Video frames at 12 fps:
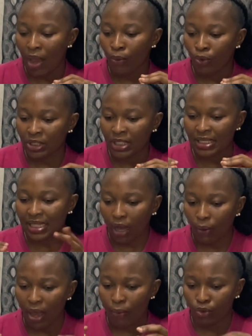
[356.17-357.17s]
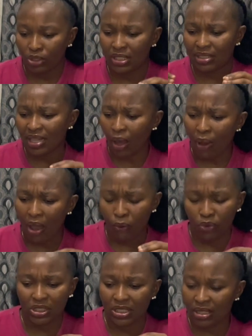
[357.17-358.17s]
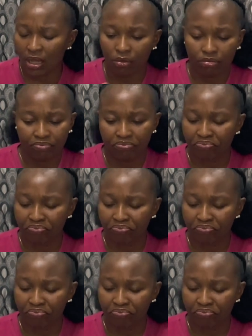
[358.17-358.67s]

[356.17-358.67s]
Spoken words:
I want this now, I want this now, I want this now.